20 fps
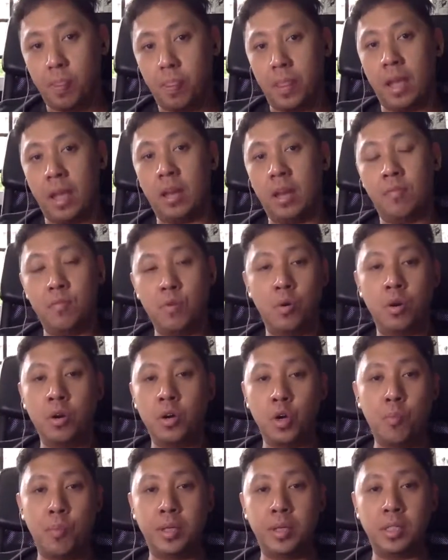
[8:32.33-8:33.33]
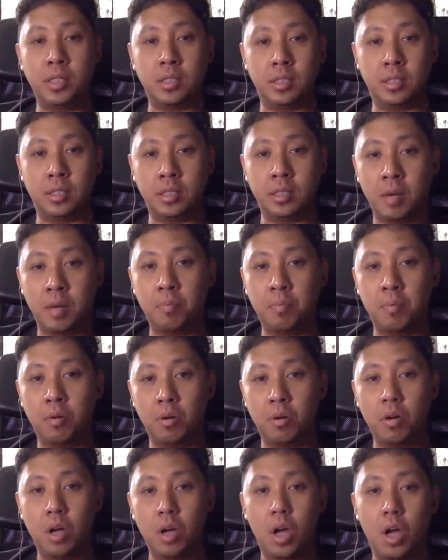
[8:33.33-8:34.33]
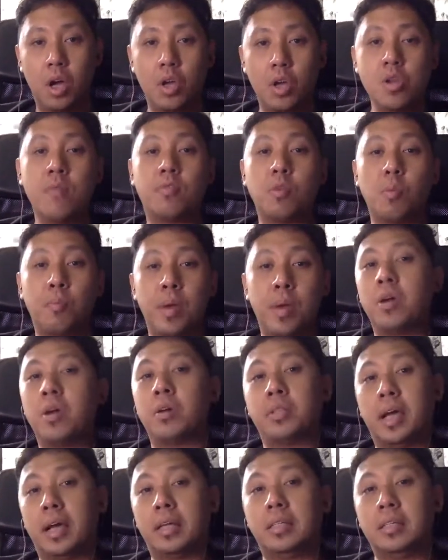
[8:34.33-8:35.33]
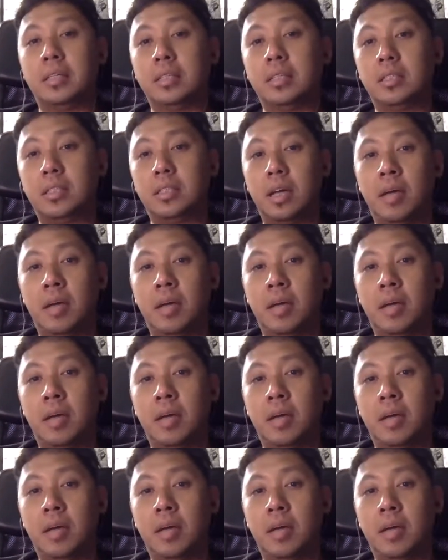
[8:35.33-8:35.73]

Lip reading: And if you want to do business in Singapore, you have to pay your taxes.